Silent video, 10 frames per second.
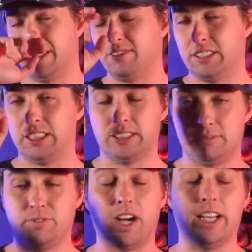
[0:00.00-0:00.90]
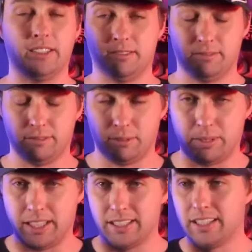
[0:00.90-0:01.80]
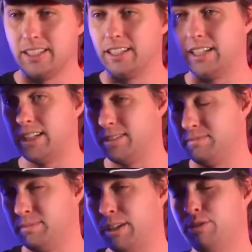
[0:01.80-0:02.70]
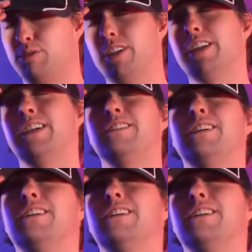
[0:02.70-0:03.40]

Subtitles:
which is fine with me. I'm really